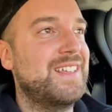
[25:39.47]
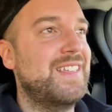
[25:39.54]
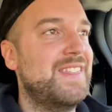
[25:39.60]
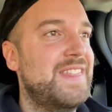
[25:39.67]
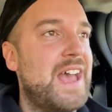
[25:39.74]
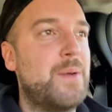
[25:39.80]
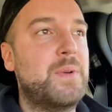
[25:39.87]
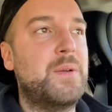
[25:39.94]

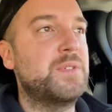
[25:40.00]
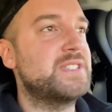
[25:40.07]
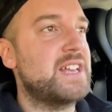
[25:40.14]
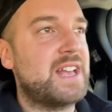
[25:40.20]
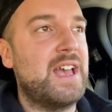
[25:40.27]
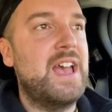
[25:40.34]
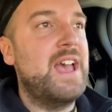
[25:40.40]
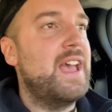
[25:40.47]
It was
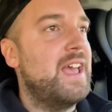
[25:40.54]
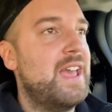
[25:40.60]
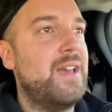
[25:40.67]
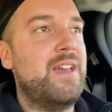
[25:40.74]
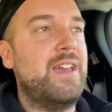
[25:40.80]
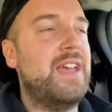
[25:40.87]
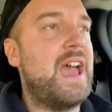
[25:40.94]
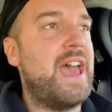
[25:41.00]
like
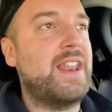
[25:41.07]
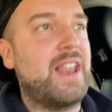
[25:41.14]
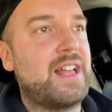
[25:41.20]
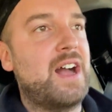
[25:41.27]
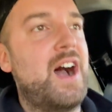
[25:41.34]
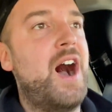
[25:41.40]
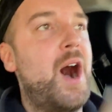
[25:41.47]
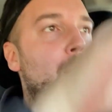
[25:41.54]
it had
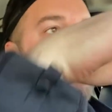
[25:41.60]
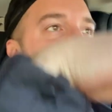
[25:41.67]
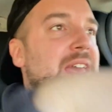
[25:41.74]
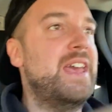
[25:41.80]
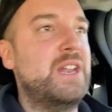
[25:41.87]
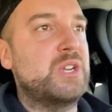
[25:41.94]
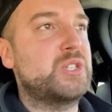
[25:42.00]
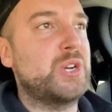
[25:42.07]
like a hump
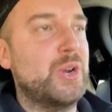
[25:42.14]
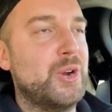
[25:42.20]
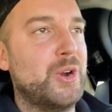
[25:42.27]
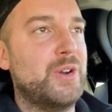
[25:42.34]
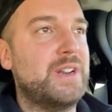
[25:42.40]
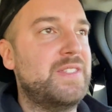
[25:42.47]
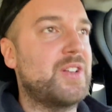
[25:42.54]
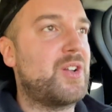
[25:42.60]
in a
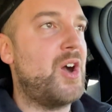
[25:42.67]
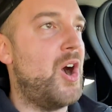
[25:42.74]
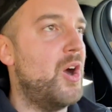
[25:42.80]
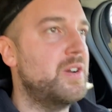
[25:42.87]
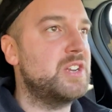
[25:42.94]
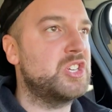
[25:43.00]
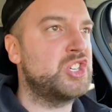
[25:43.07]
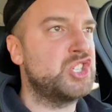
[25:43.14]
turn, and the
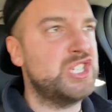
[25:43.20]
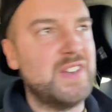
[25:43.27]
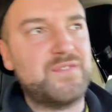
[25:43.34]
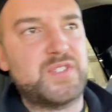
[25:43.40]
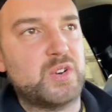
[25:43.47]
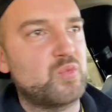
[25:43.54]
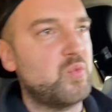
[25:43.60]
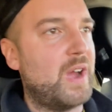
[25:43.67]
car just
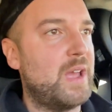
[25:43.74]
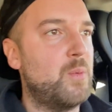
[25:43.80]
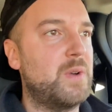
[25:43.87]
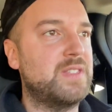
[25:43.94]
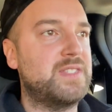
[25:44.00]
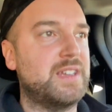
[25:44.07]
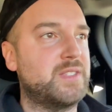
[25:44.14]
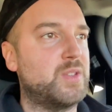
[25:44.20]
shifted right with it.